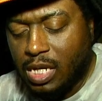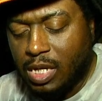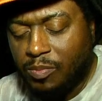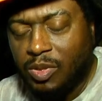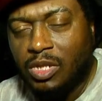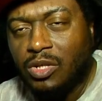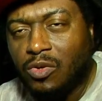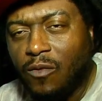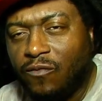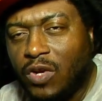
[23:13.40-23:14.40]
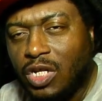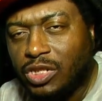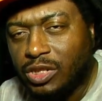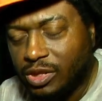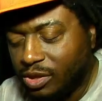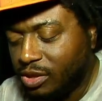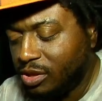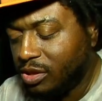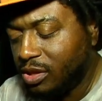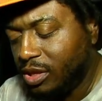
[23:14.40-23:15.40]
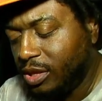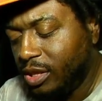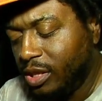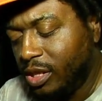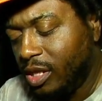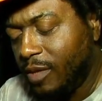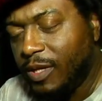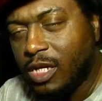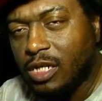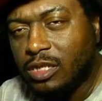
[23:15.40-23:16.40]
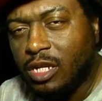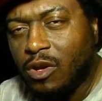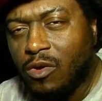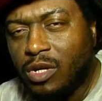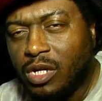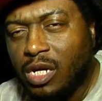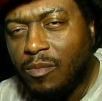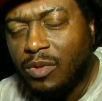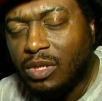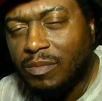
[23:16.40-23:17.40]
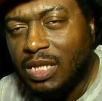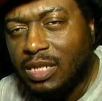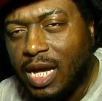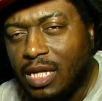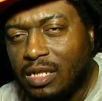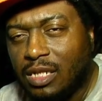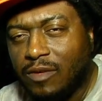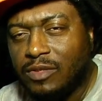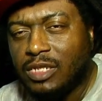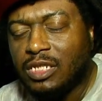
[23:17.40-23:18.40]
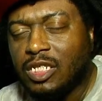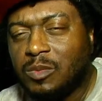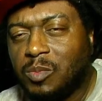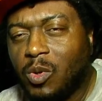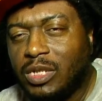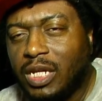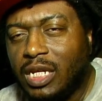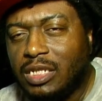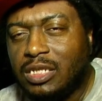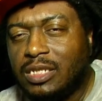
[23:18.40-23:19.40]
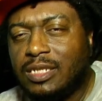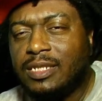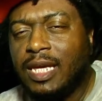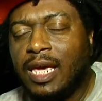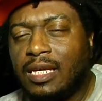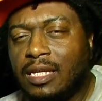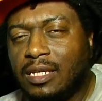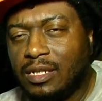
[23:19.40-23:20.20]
political functions, because they're going to come with the mentality of just exploitation, taking